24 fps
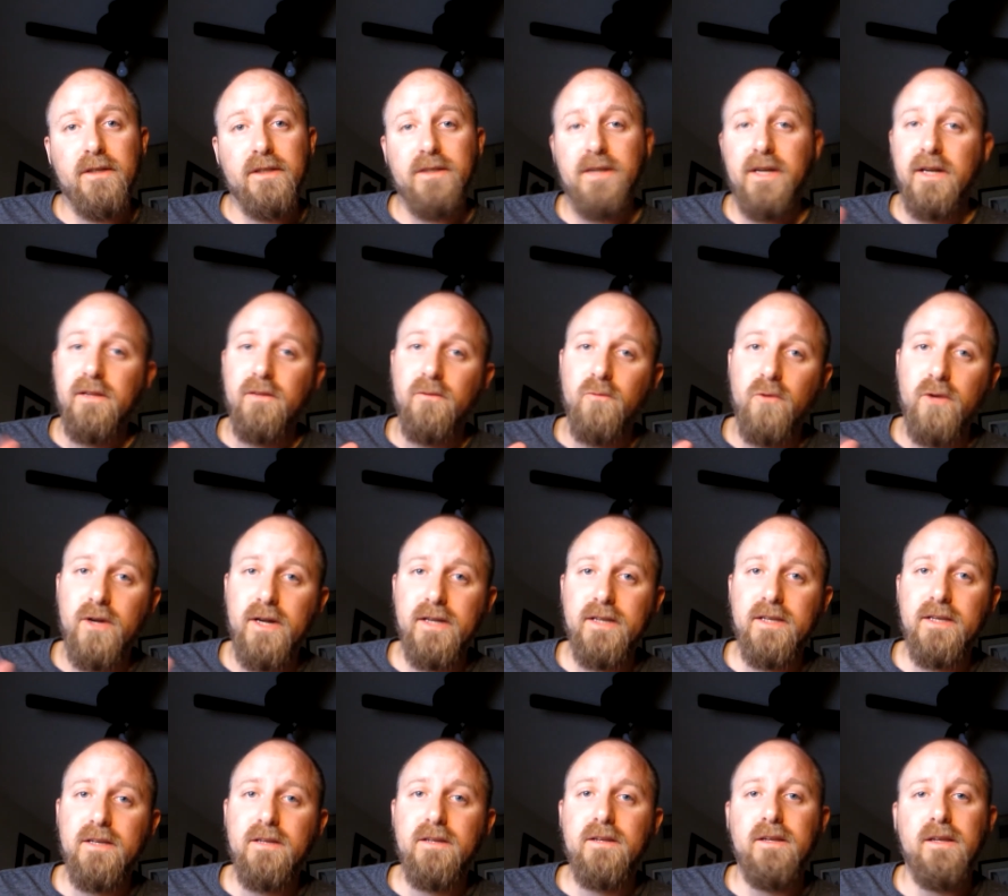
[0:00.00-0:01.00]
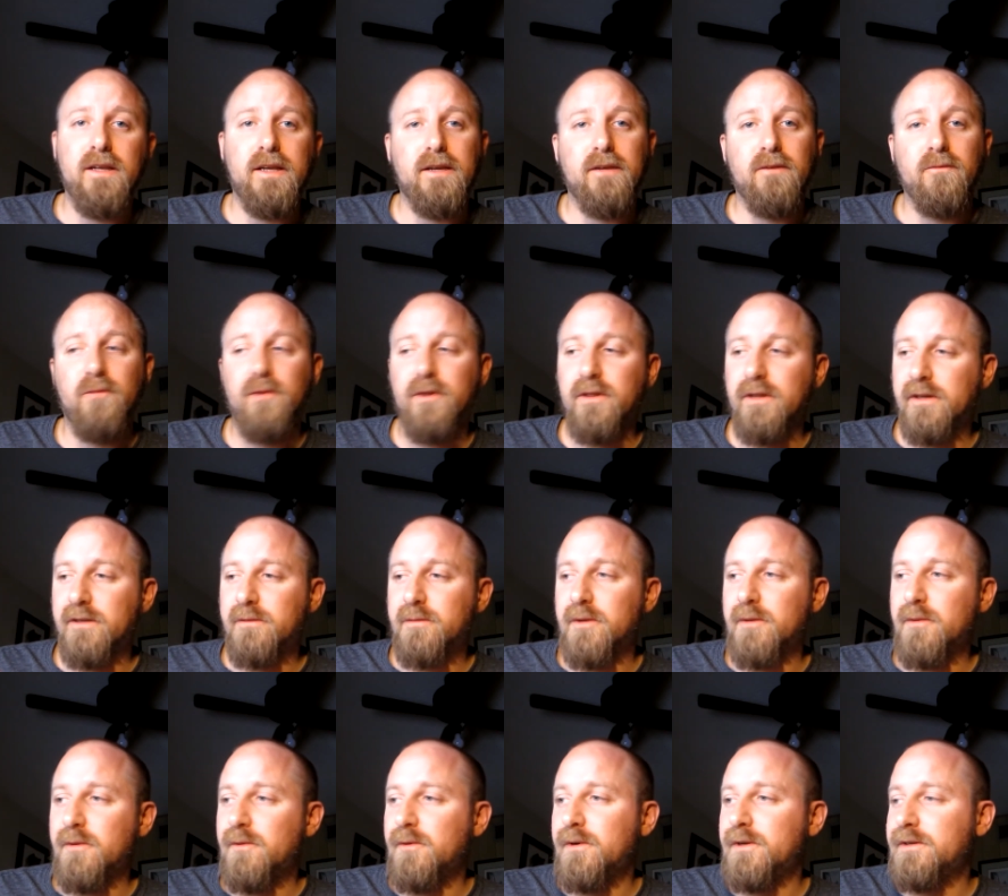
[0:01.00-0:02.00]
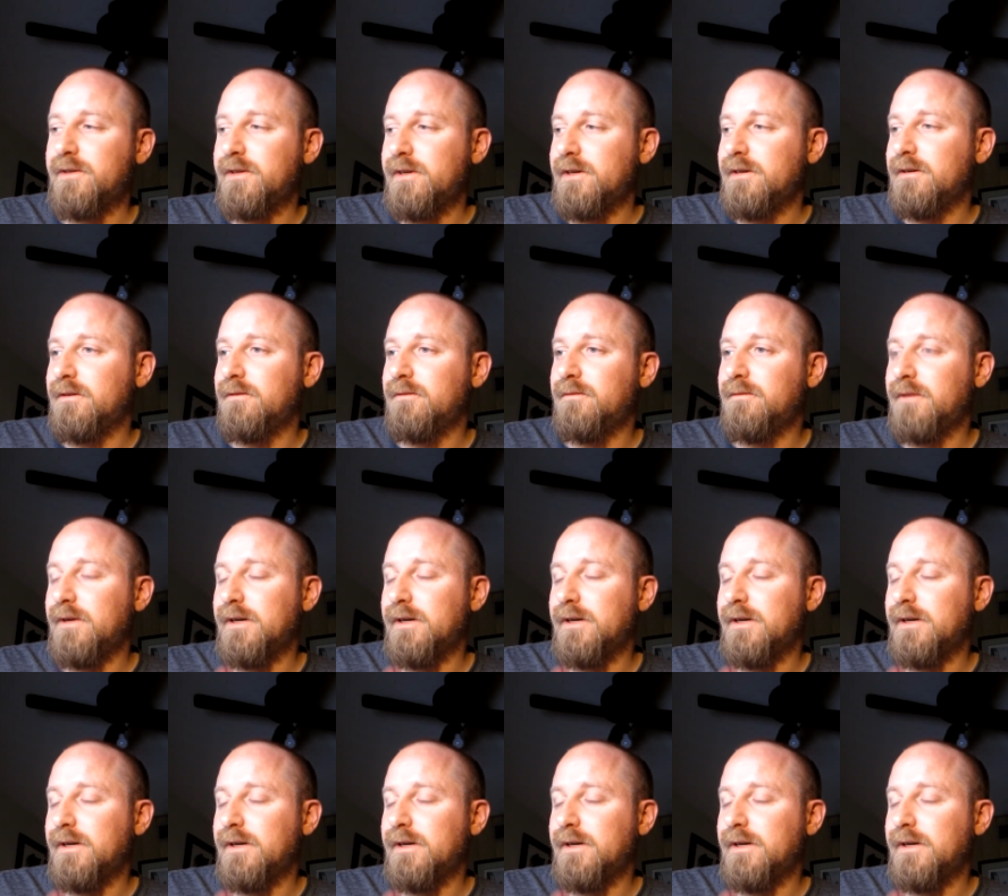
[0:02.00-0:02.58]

exactly what I did and what the experiment was there.